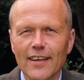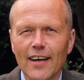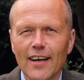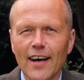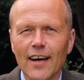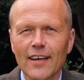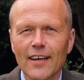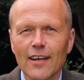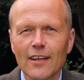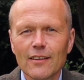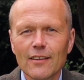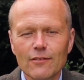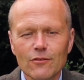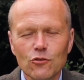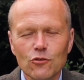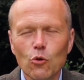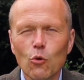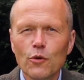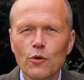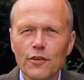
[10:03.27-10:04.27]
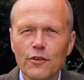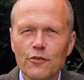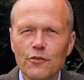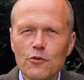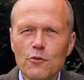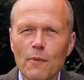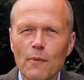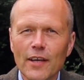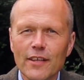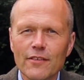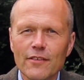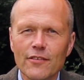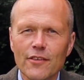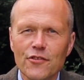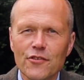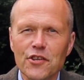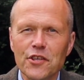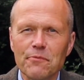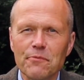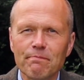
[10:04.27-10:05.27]
and I'll talk you through my
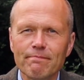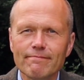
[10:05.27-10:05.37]
decision.